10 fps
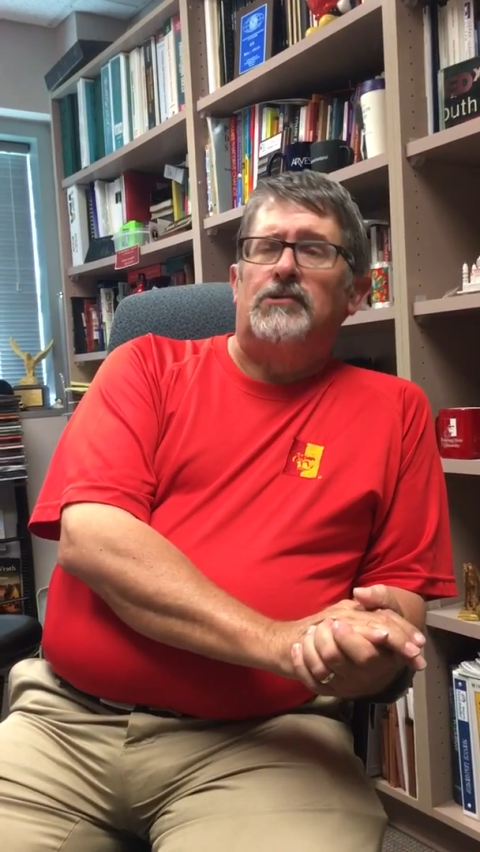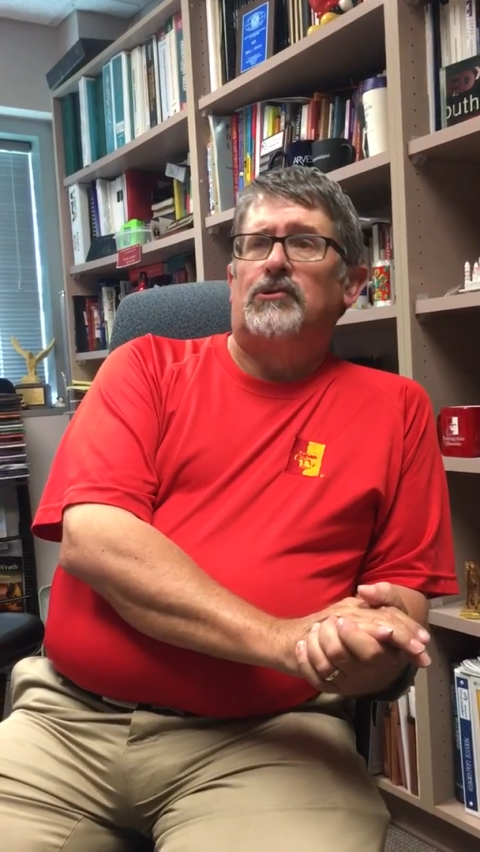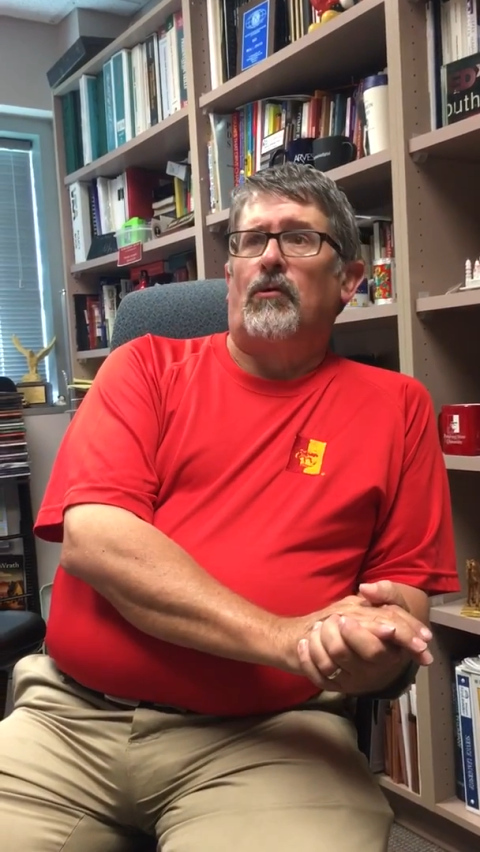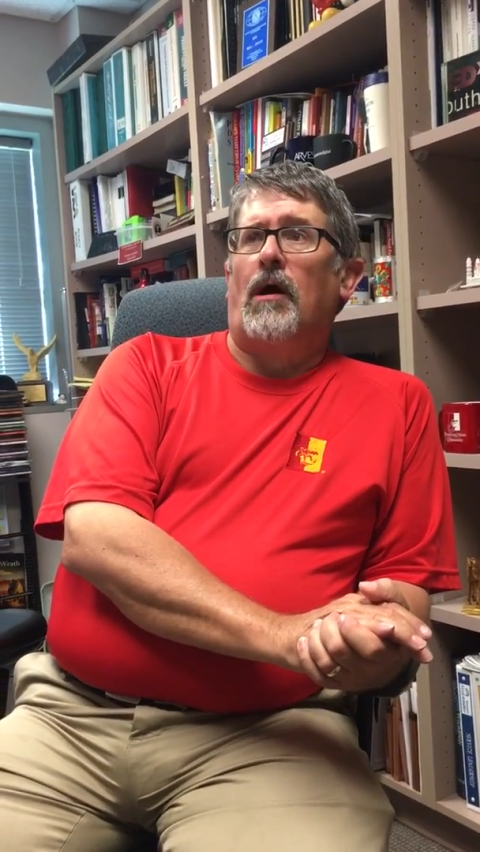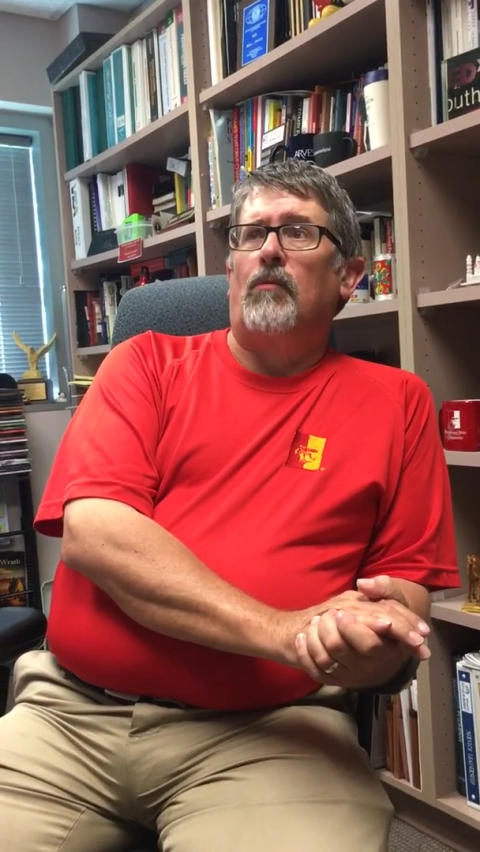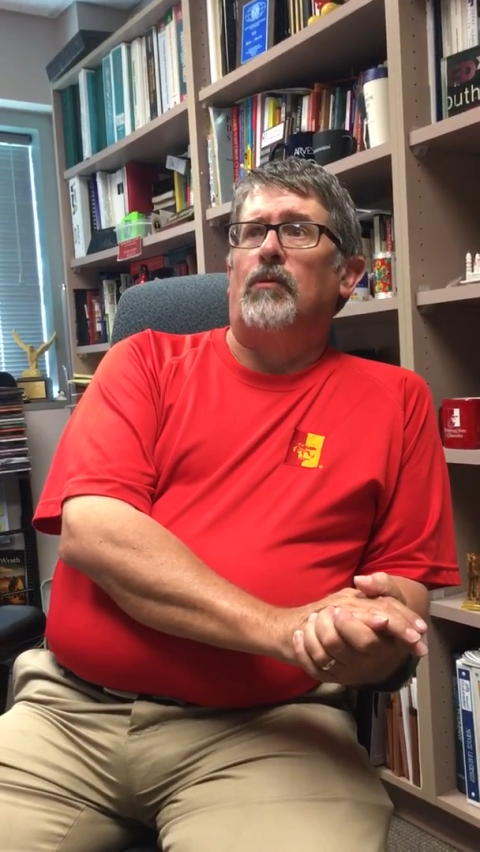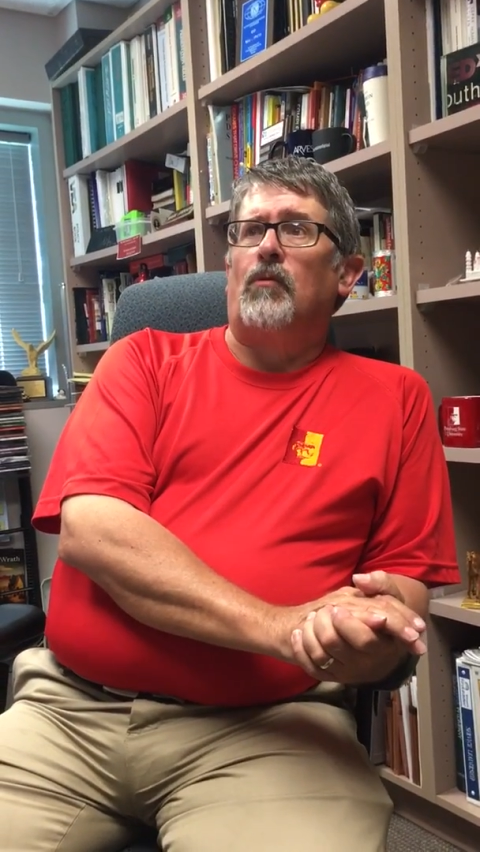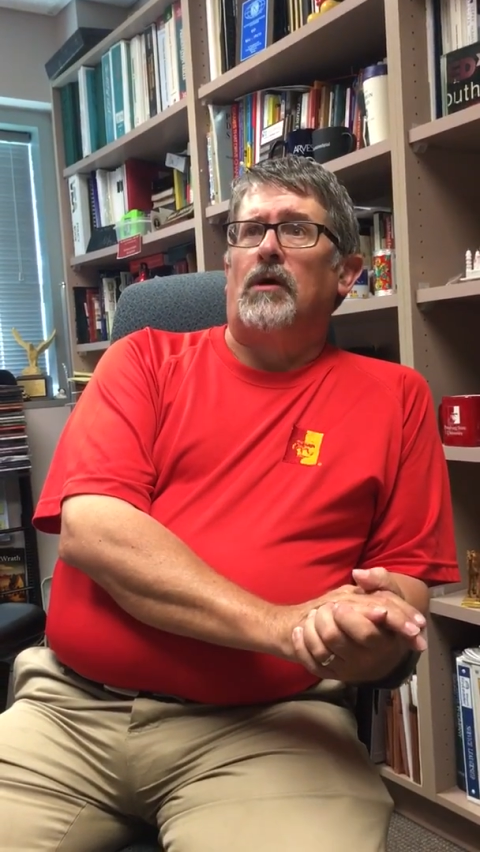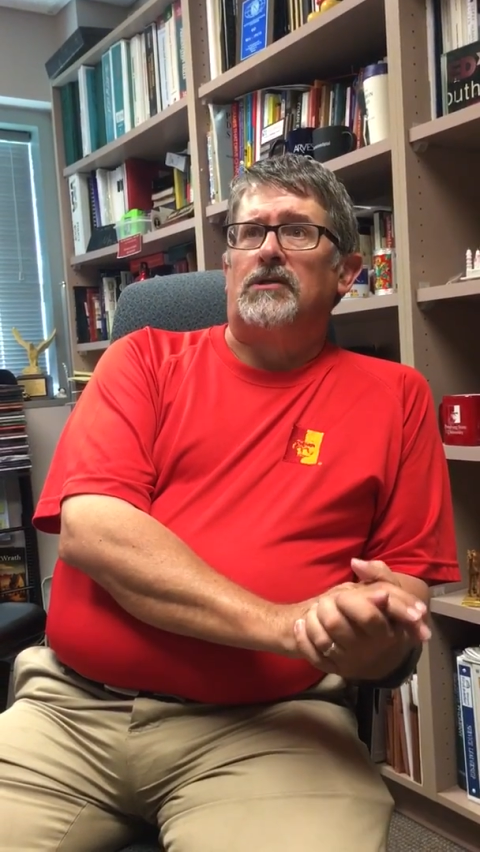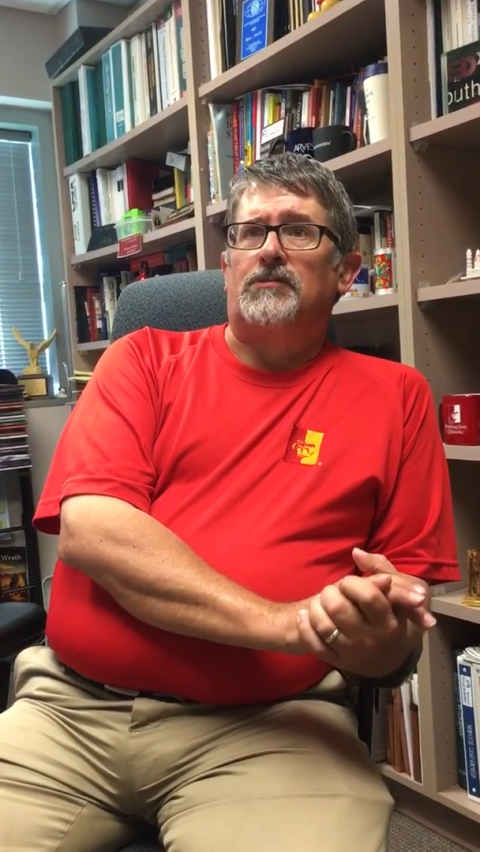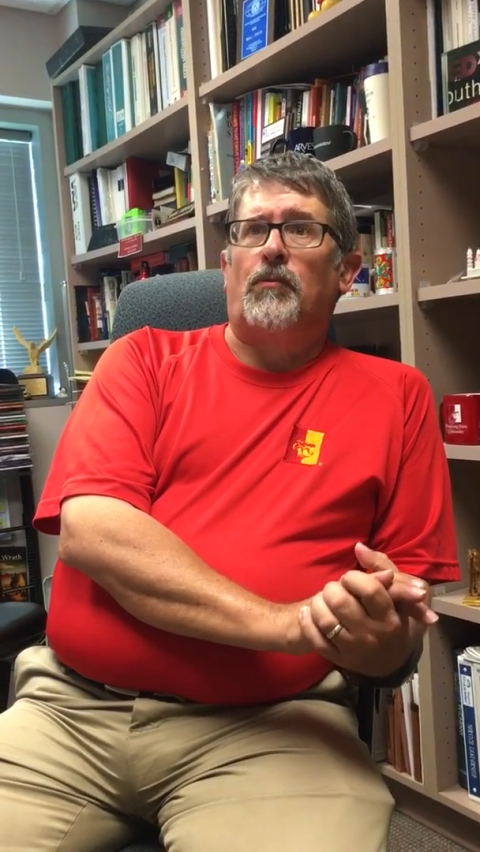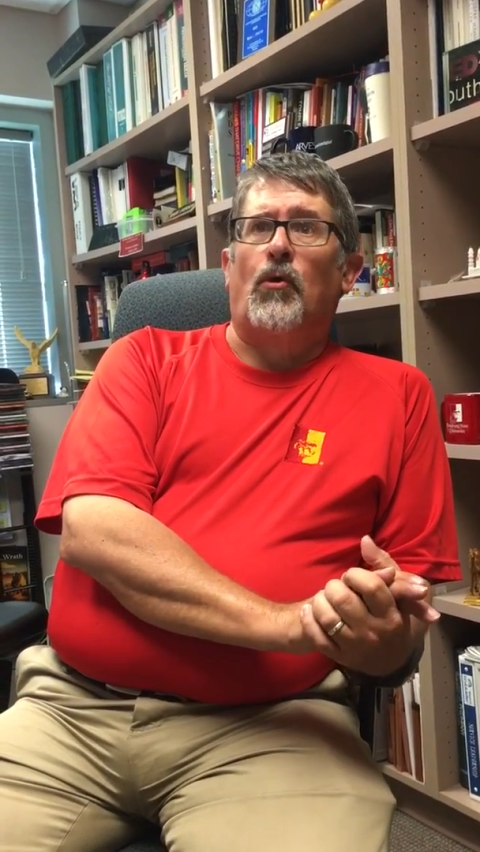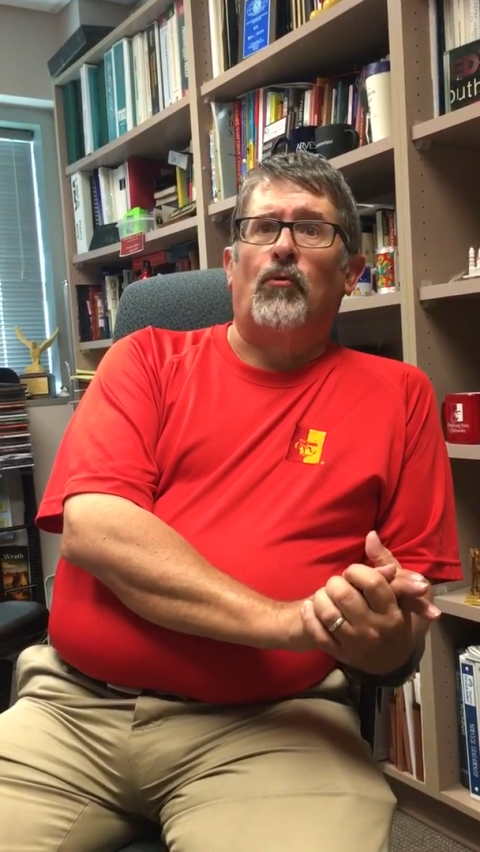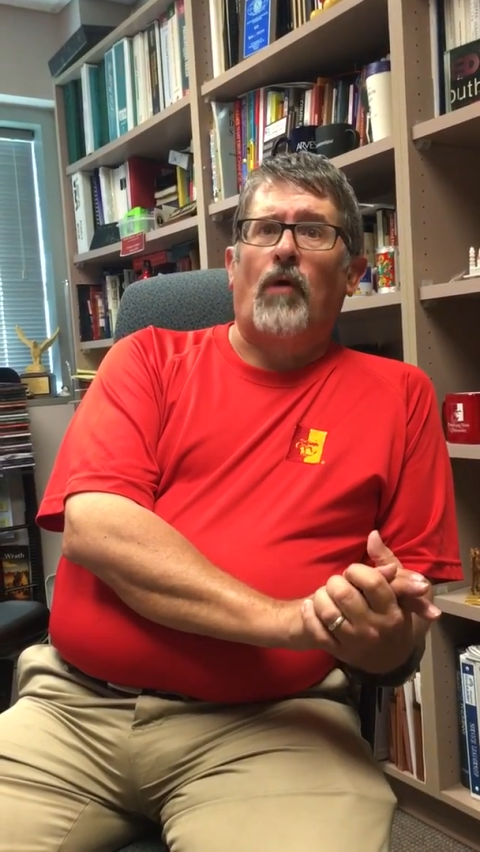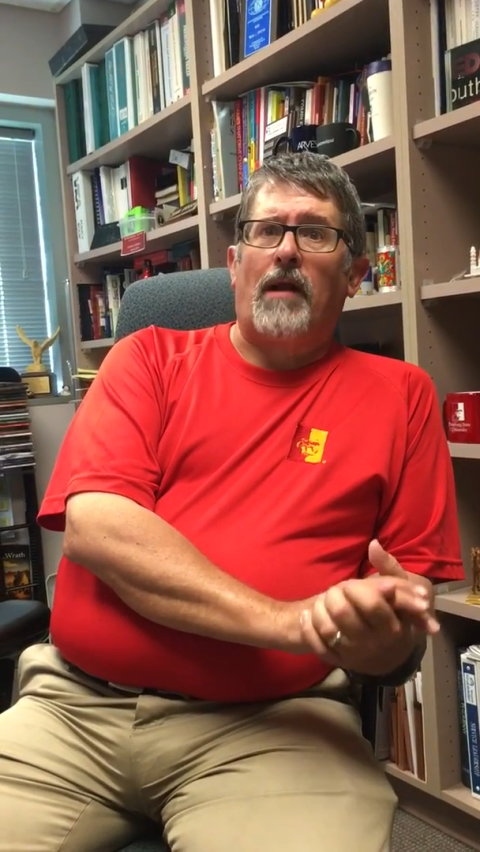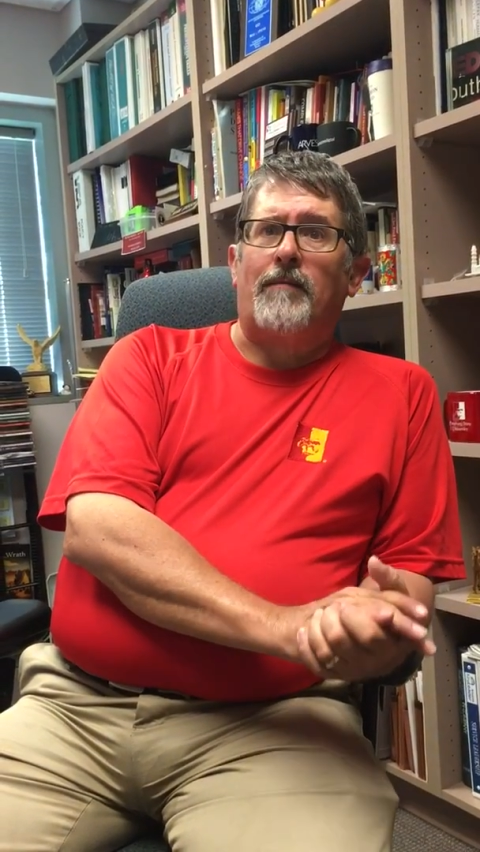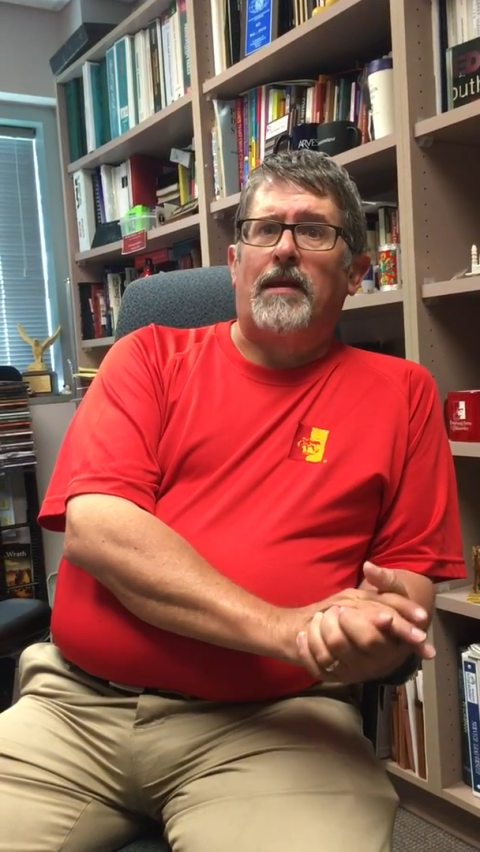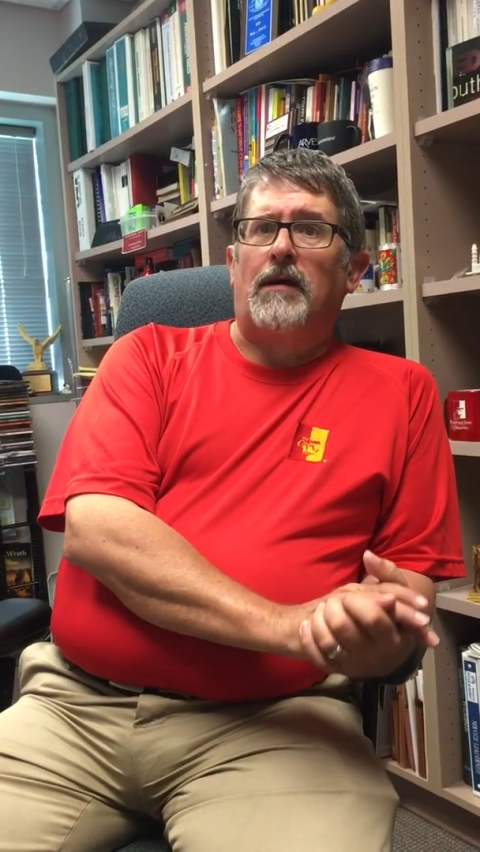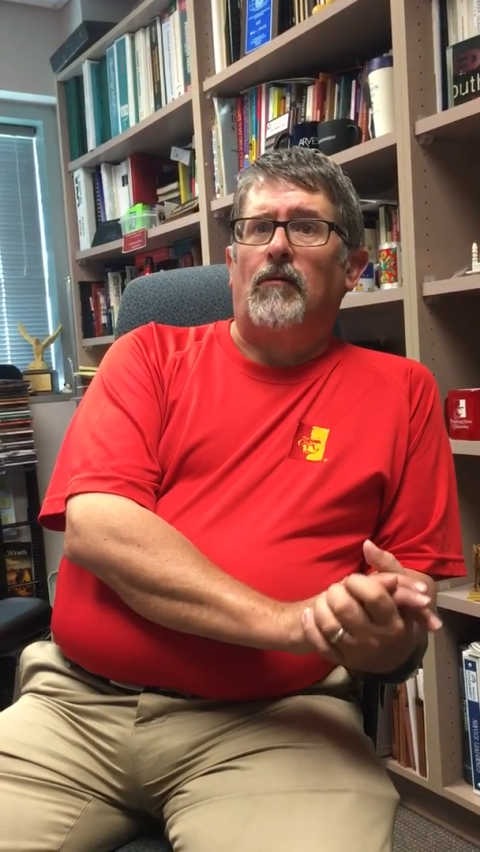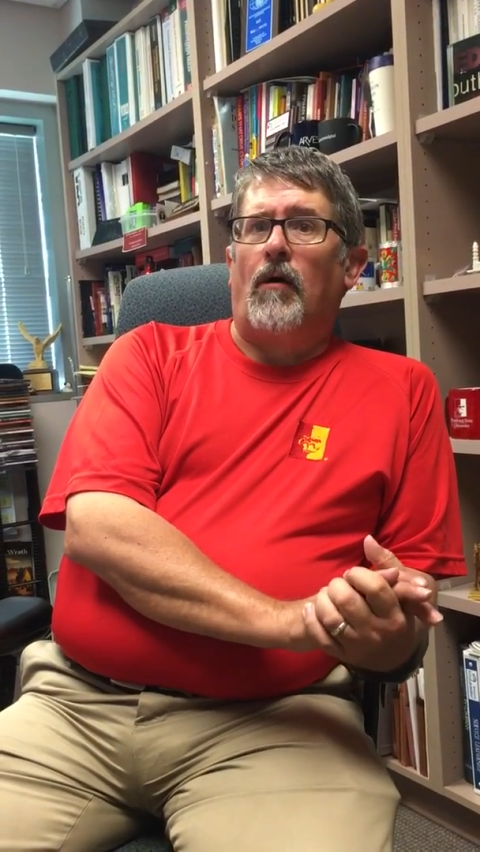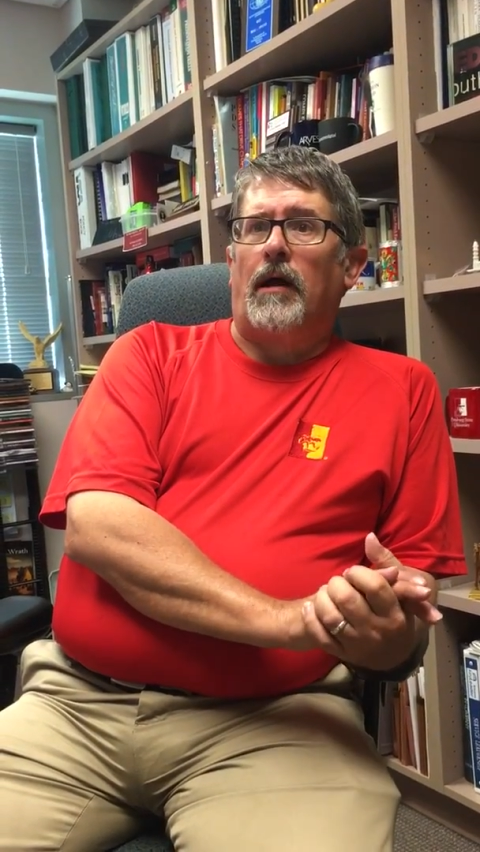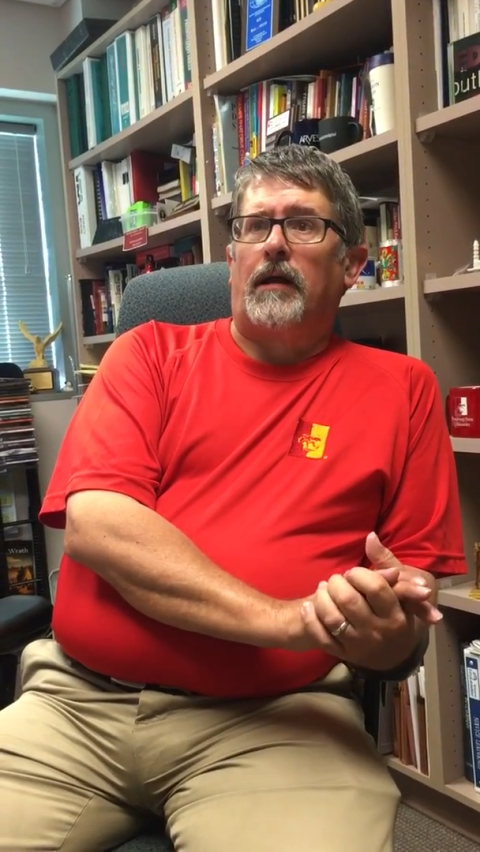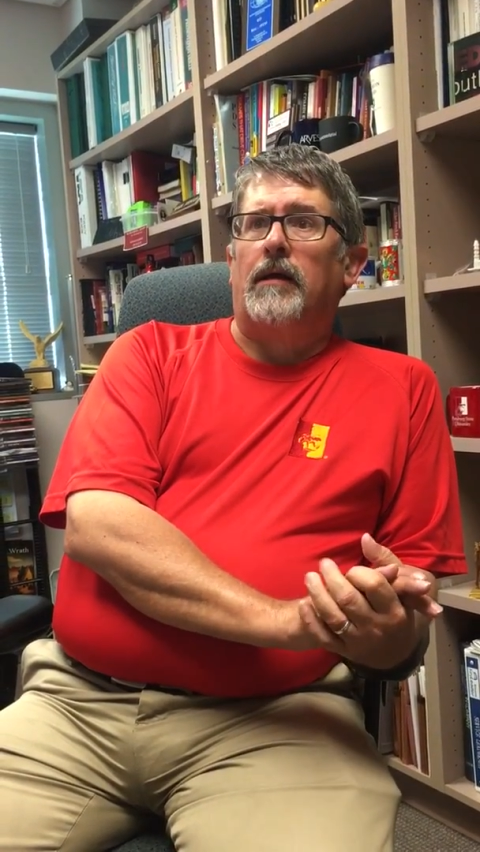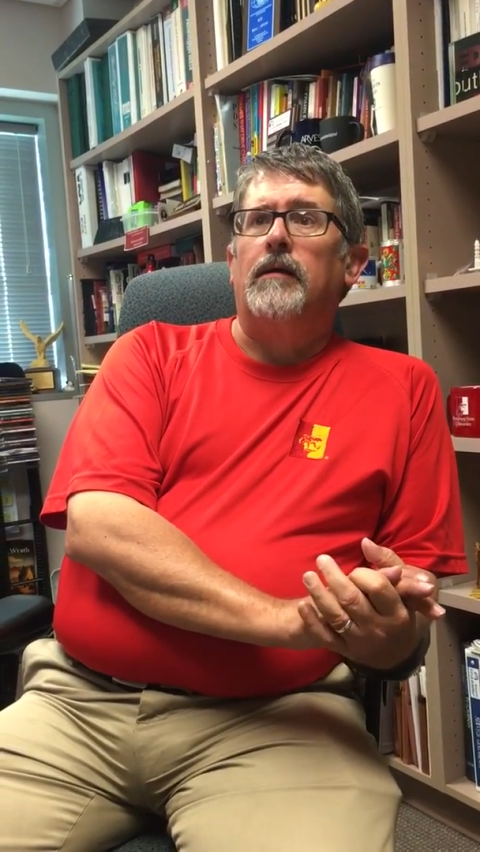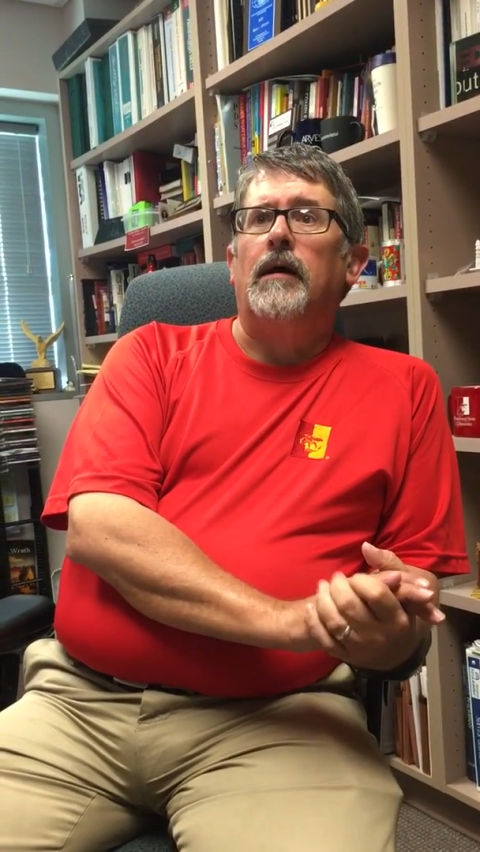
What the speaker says: So I would watch programming like